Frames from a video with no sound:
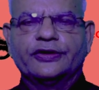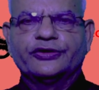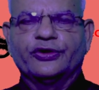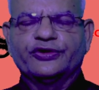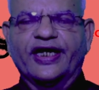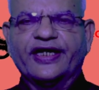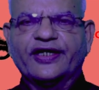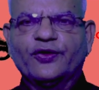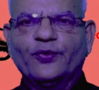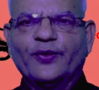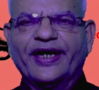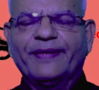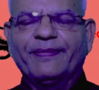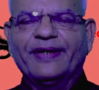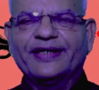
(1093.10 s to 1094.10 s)
So thank you
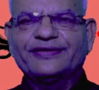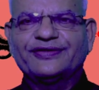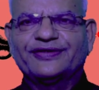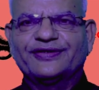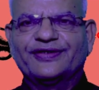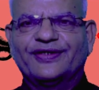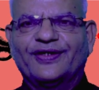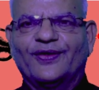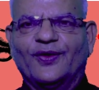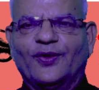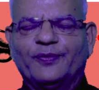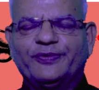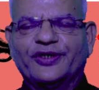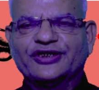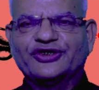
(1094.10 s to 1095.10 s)
very much.
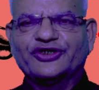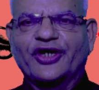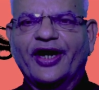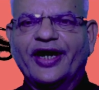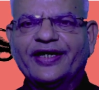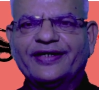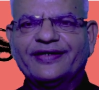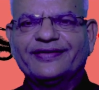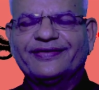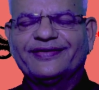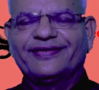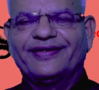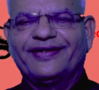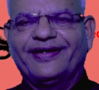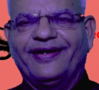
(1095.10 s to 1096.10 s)
Hope you enjoyed
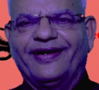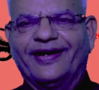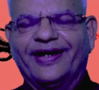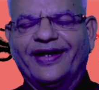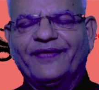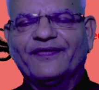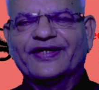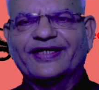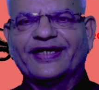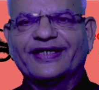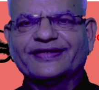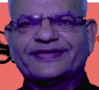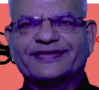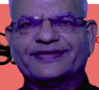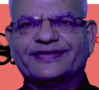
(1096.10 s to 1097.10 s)
learning with
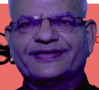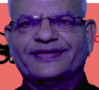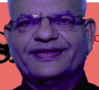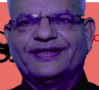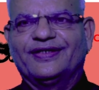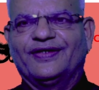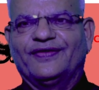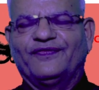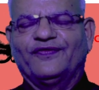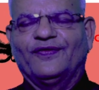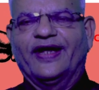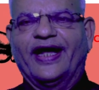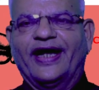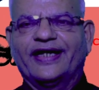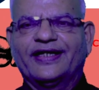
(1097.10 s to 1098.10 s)
us. If
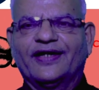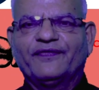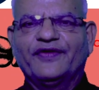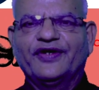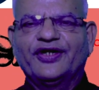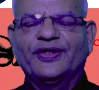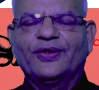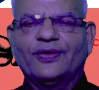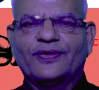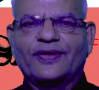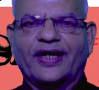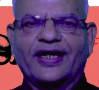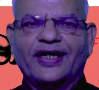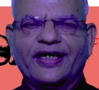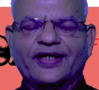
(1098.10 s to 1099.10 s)
you liked the video,
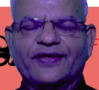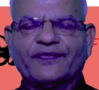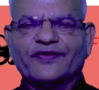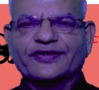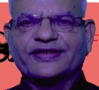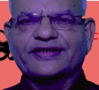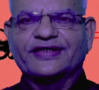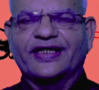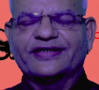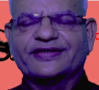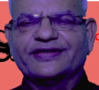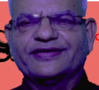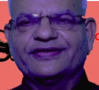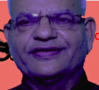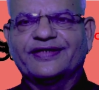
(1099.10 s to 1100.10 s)
kindly give your
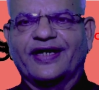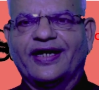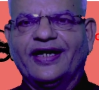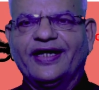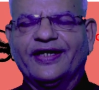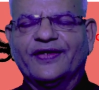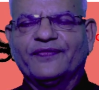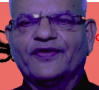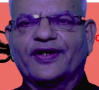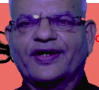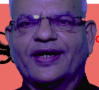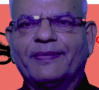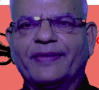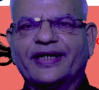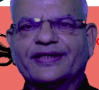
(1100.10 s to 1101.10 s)
suggestions, kindly give
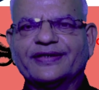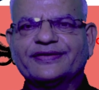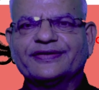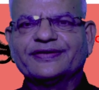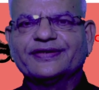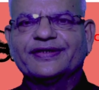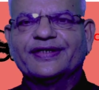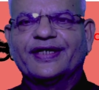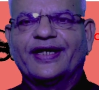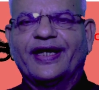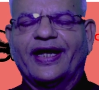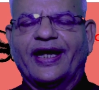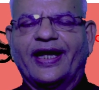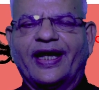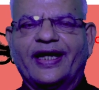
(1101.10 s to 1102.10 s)
your comments,
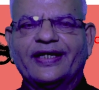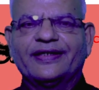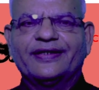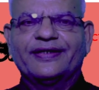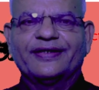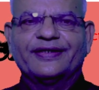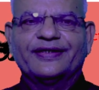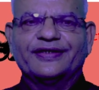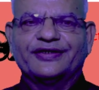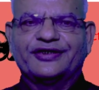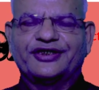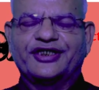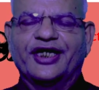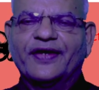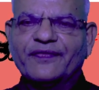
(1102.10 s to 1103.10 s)
and
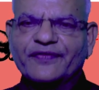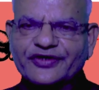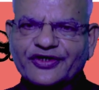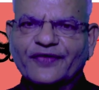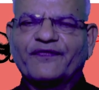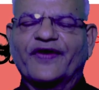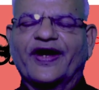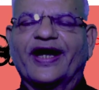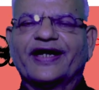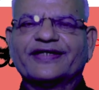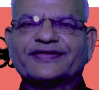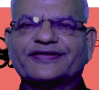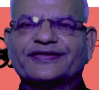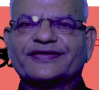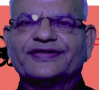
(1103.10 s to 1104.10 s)
share with your
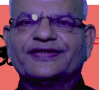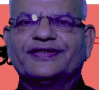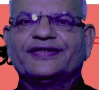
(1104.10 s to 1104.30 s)
friends.